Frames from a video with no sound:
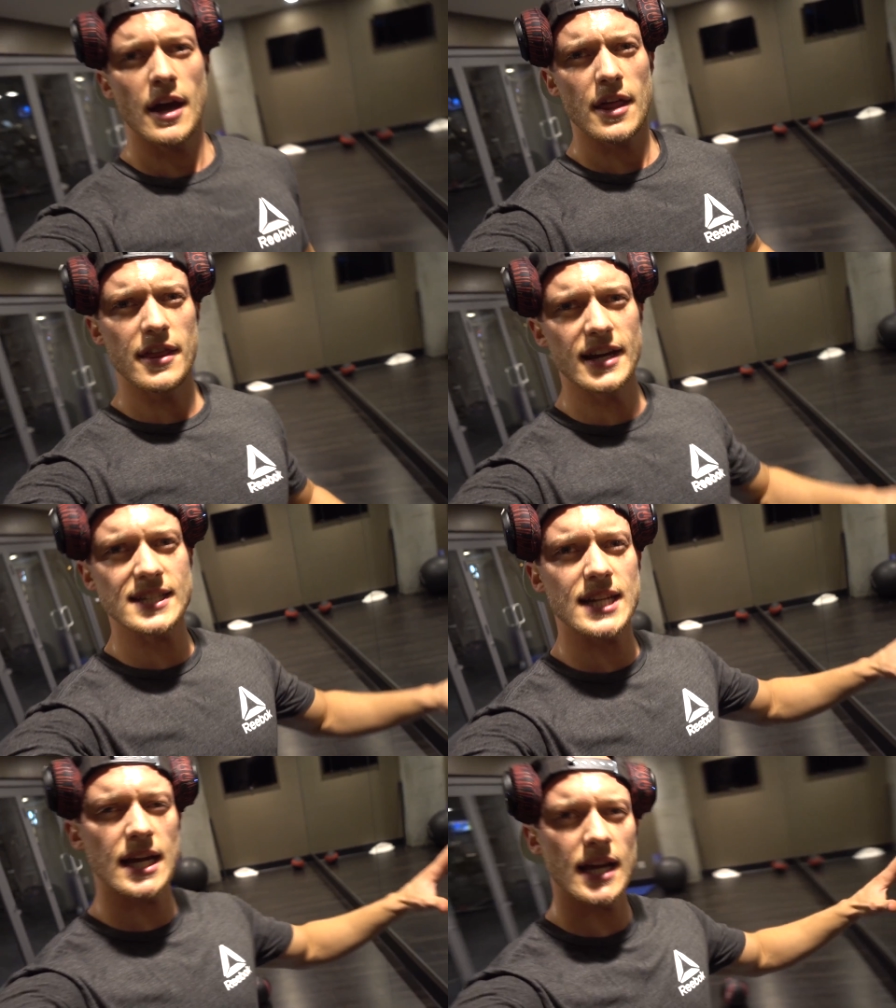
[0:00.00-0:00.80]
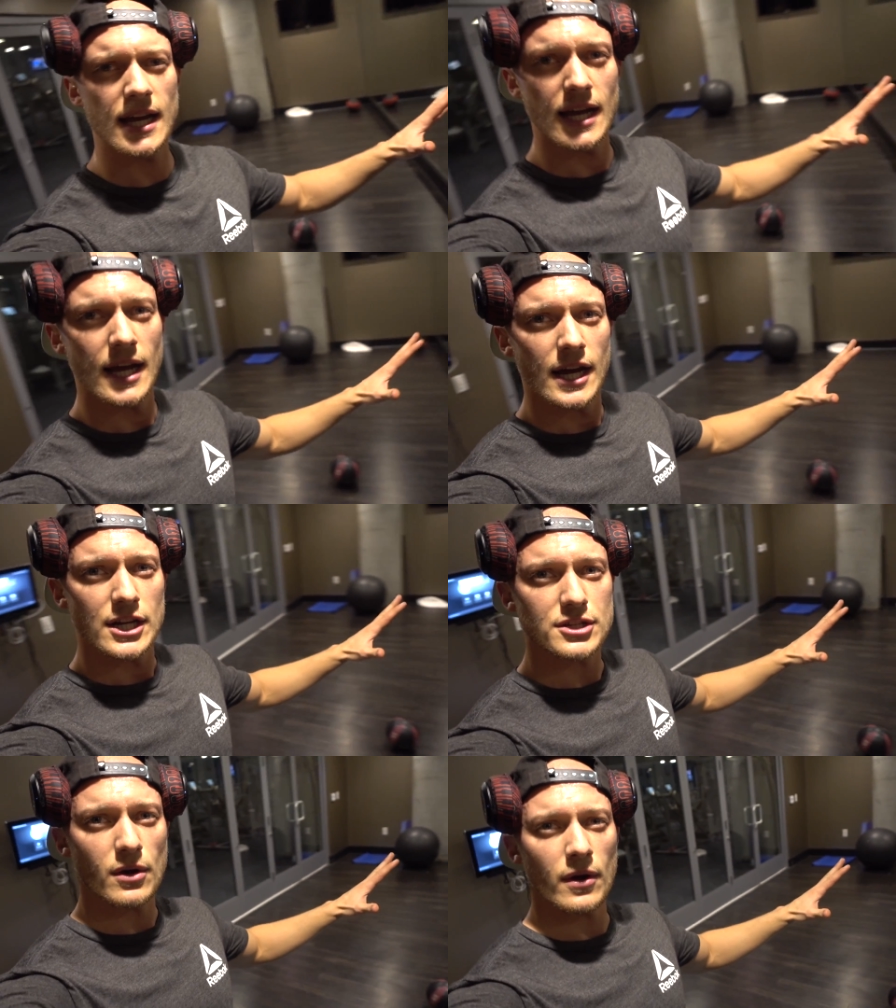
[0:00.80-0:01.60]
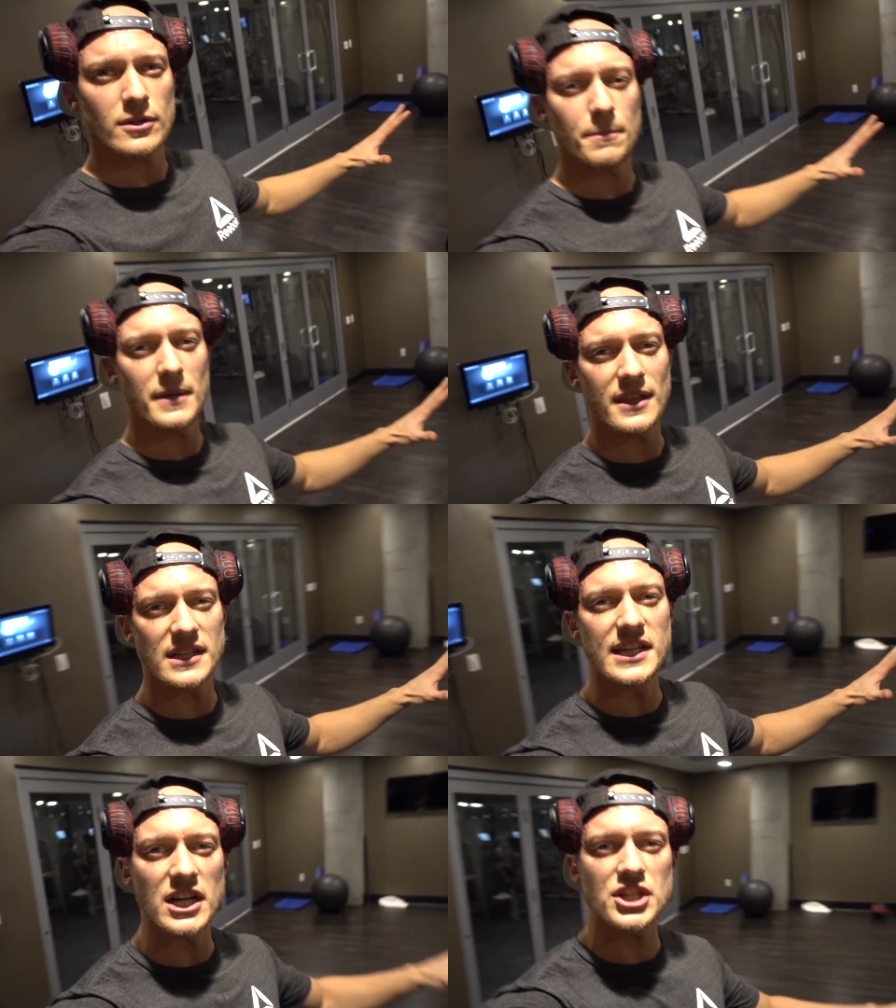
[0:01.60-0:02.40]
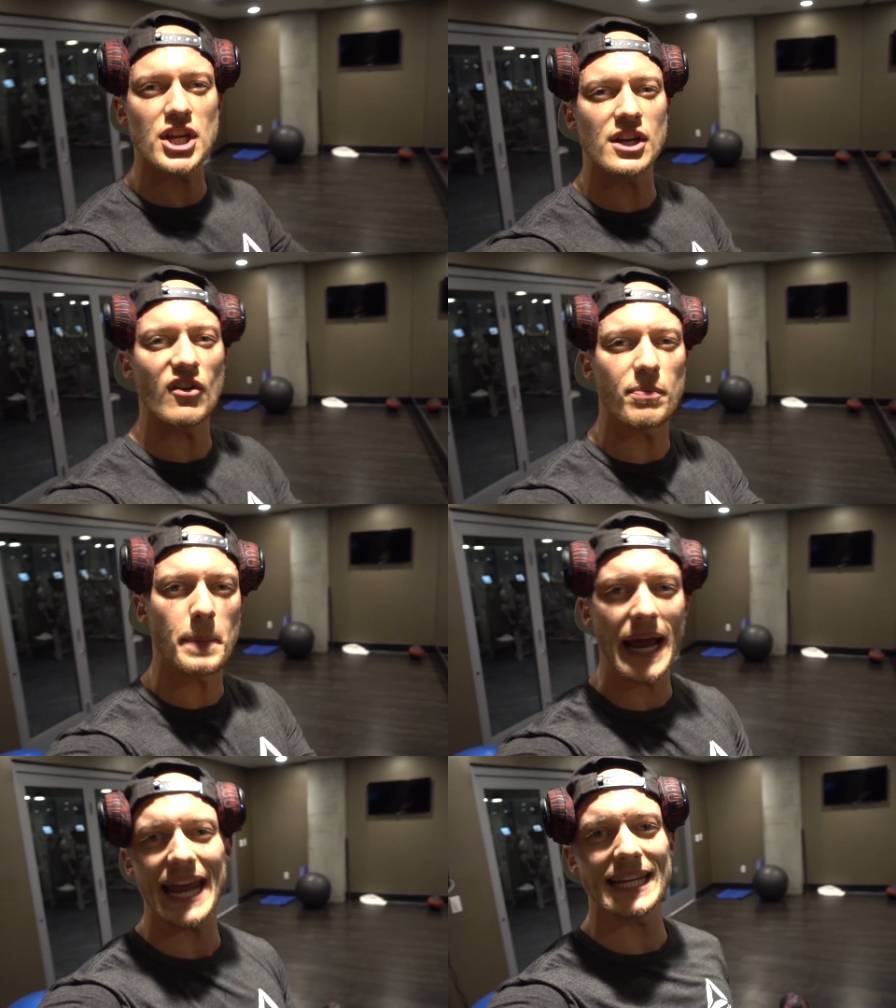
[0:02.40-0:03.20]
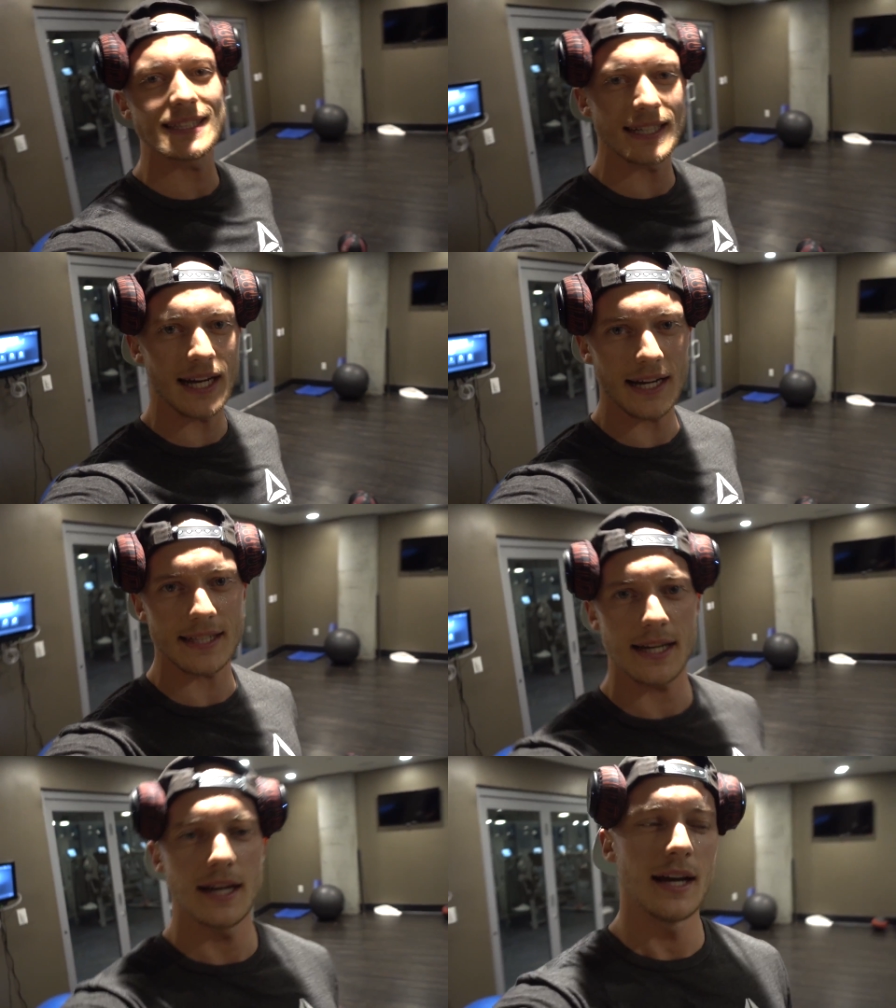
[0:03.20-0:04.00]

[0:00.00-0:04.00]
This is going to be the dungeon of pain tonight.